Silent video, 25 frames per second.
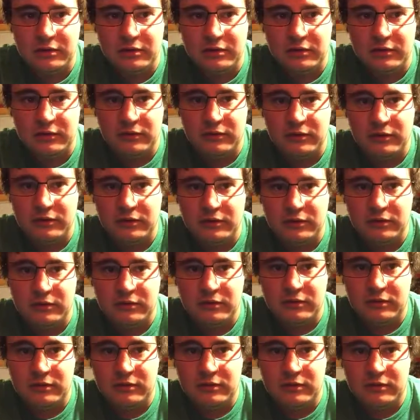
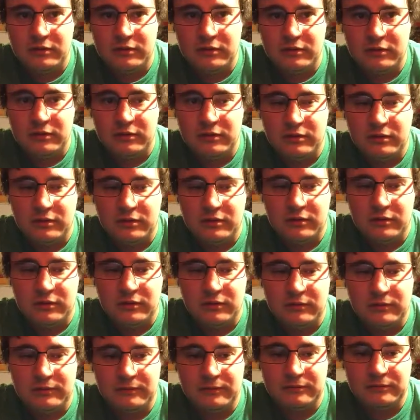
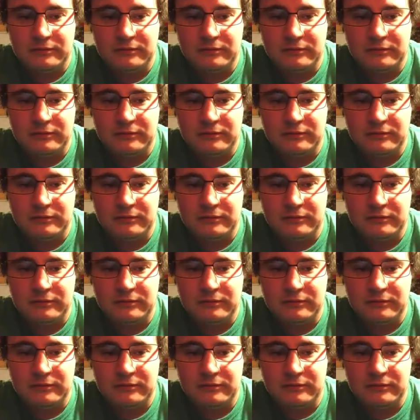Nothing is said.